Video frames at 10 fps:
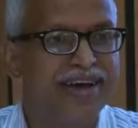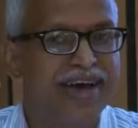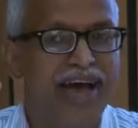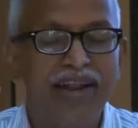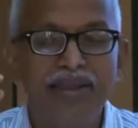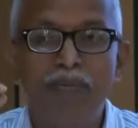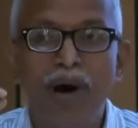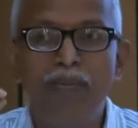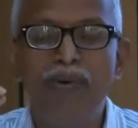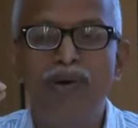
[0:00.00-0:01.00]
And the
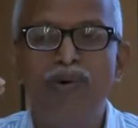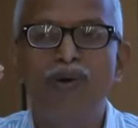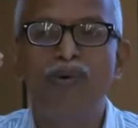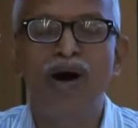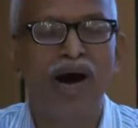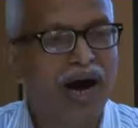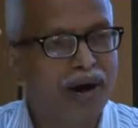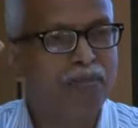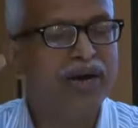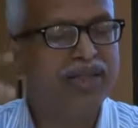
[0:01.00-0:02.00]
bubble will go
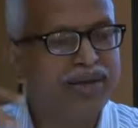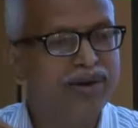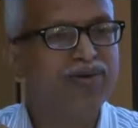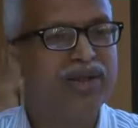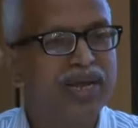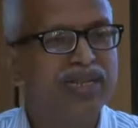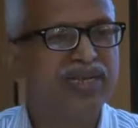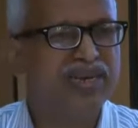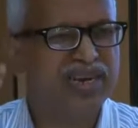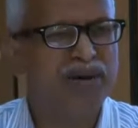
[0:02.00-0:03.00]
up, and then you know there's
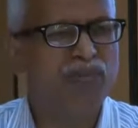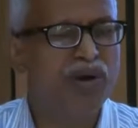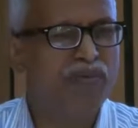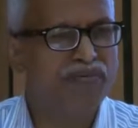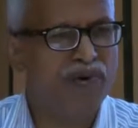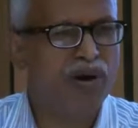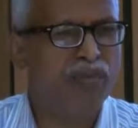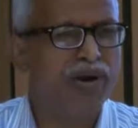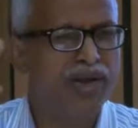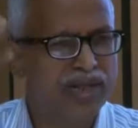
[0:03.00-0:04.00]
a steam will be
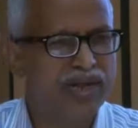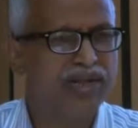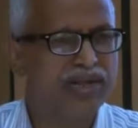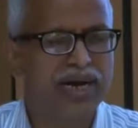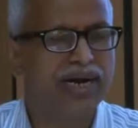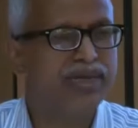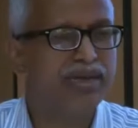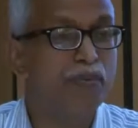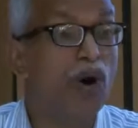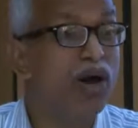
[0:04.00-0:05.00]
formed, and then that is the
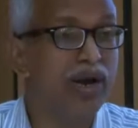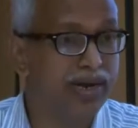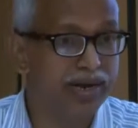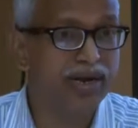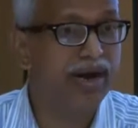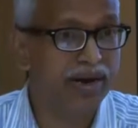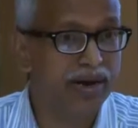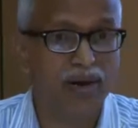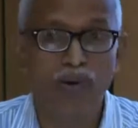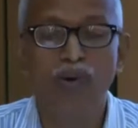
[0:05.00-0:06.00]
boiling, right?
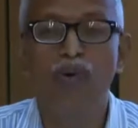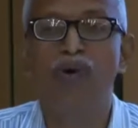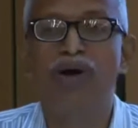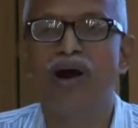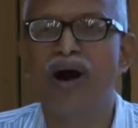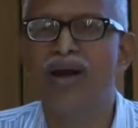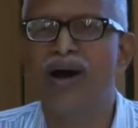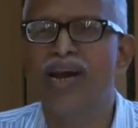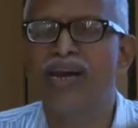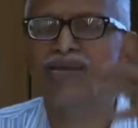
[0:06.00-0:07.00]
You won't call
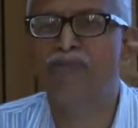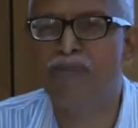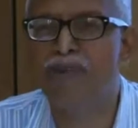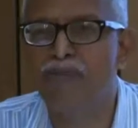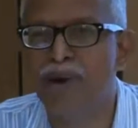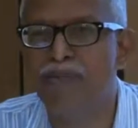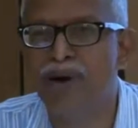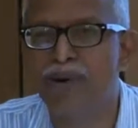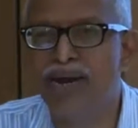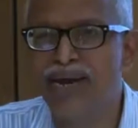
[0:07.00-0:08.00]
unless bubble form.
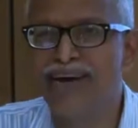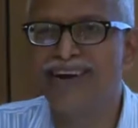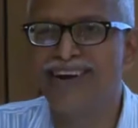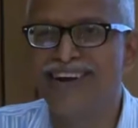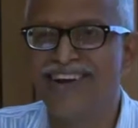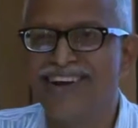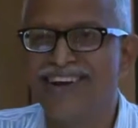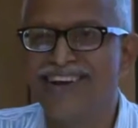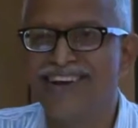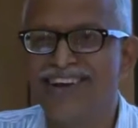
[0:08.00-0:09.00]
Am I right?
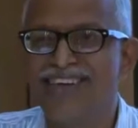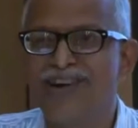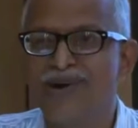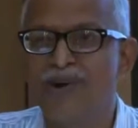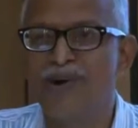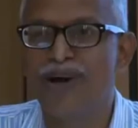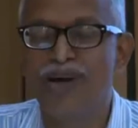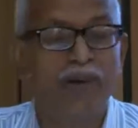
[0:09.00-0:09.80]
Yes or no?